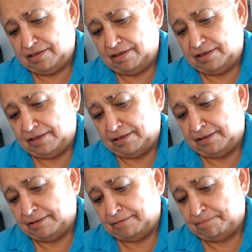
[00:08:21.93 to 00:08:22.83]

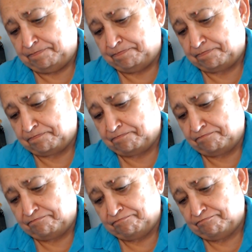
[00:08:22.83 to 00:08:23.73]

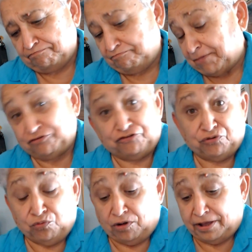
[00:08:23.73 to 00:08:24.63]
Not sure
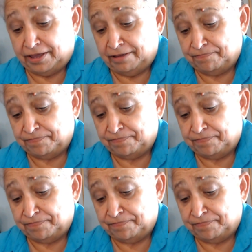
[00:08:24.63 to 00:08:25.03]
why.